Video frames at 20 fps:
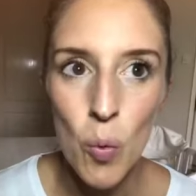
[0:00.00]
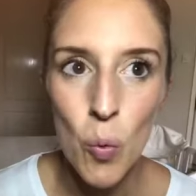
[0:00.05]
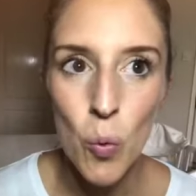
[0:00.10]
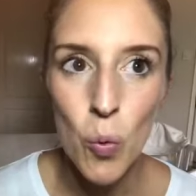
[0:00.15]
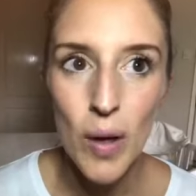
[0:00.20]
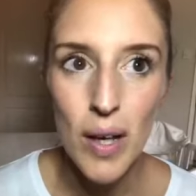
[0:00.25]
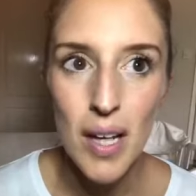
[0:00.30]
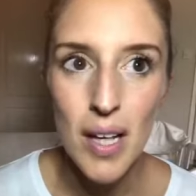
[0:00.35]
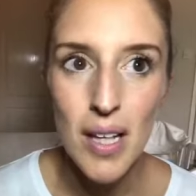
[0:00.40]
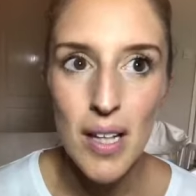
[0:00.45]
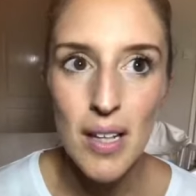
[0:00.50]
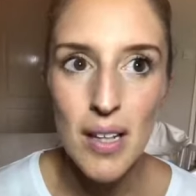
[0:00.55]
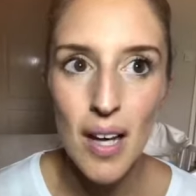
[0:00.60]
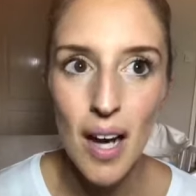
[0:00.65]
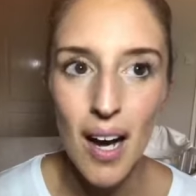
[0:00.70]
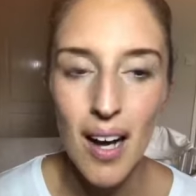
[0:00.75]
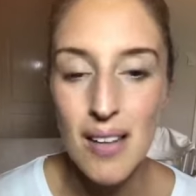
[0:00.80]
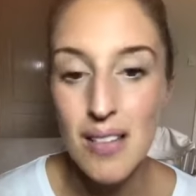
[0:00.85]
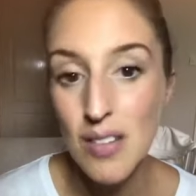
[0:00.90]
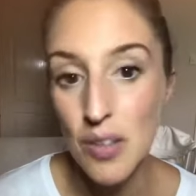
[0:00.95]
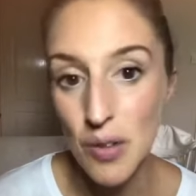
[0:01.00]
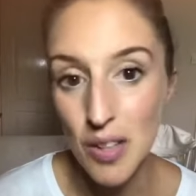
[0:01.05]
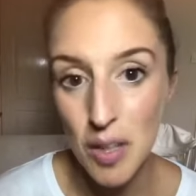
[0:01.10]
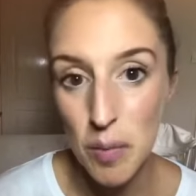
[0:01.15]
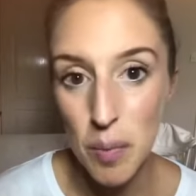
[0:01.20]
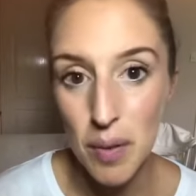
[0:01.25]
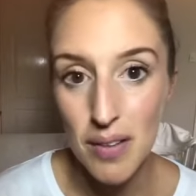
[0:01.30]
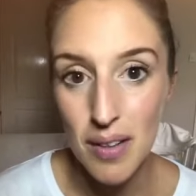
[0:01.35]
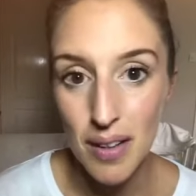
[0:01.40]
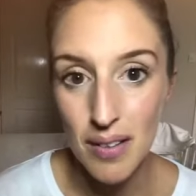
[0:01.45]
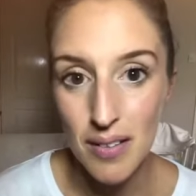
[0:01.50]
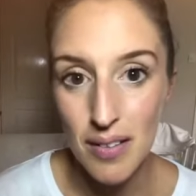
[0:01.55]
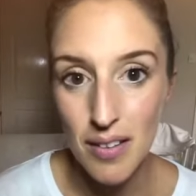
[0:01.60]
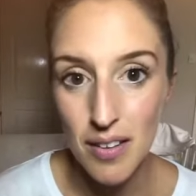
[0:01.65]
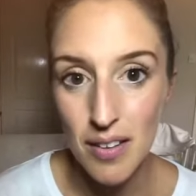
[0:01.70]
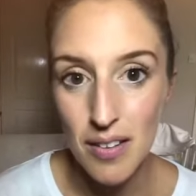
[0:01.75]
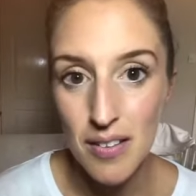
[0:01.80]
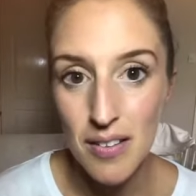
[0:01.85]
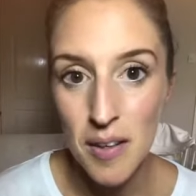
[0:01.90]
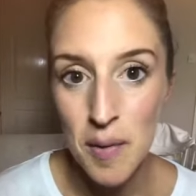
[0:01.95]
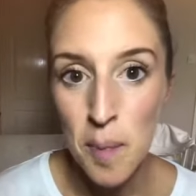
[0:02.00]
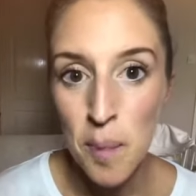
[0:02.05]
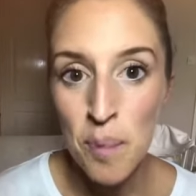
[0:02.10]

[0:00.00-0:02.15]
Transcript: We, as Unique presenters,